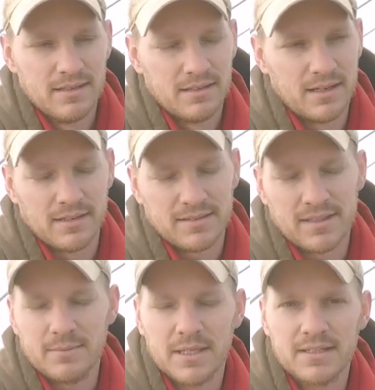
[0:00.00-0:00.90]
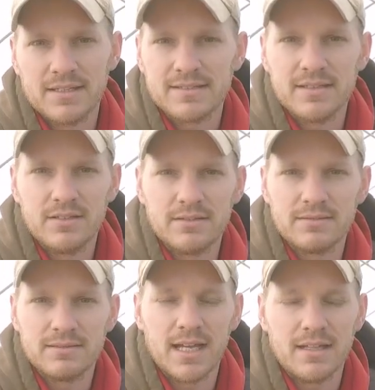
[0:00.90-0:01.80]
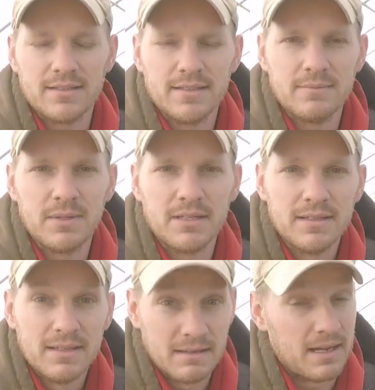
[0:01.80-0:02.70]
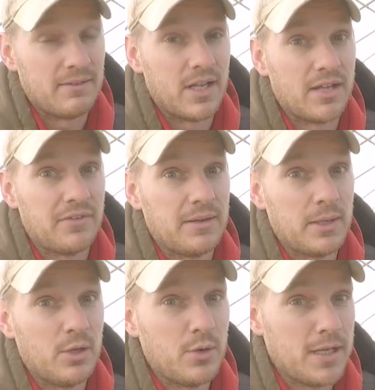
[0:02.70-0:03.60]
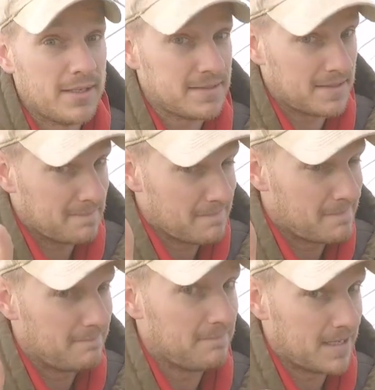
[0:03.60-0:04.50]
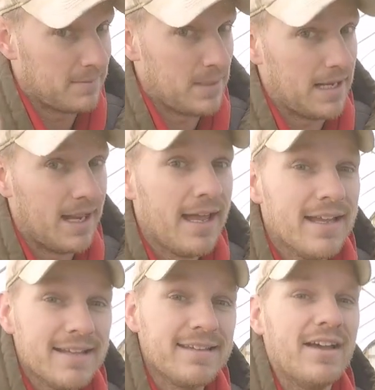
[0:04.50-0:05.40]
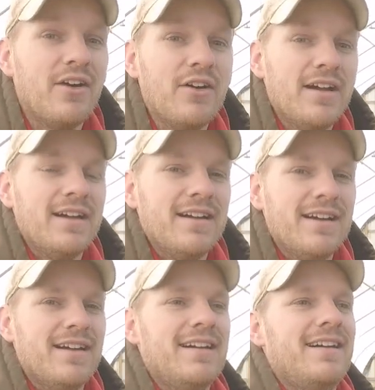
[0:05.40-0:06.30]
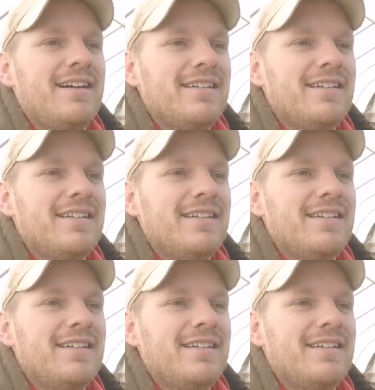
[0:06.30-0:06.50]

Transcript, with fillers: honestly, I'm not that skilled and talented, but I have a lot of family who is. Lucky me. So uh,